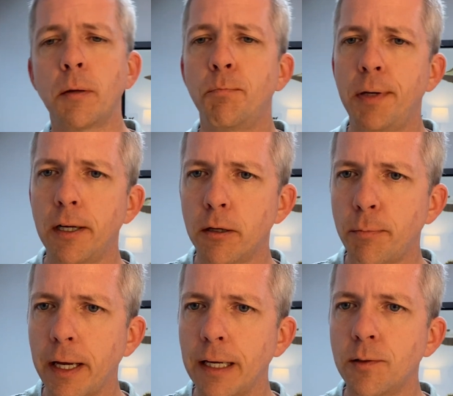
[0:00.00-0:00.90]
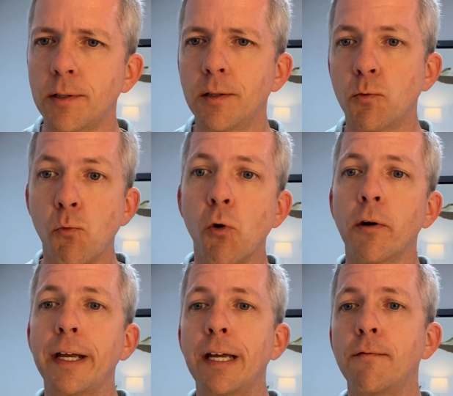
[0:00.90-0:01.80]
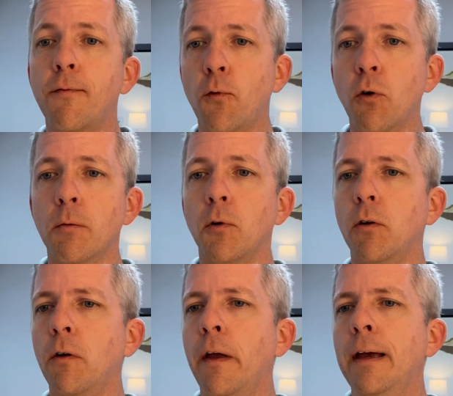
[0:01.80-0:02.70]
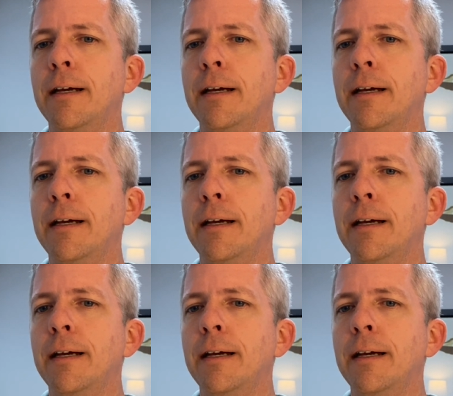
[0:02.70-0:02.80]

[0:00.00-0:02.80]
and peer-based is more informal,